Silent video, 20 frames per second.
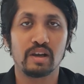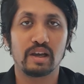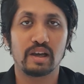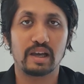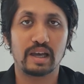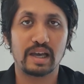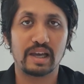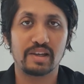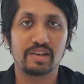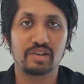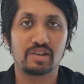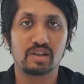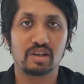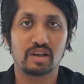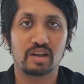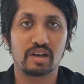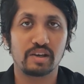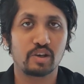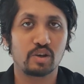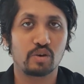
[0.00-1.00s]
and
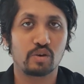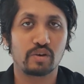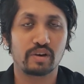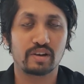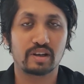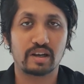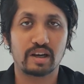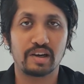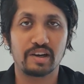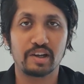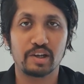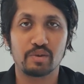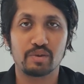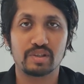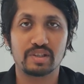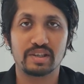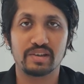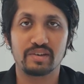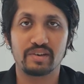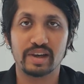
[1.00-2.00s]
your
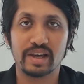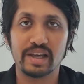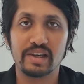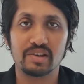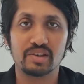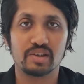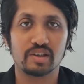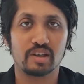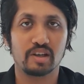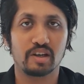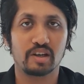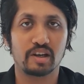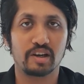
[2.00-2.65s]
continuous integration,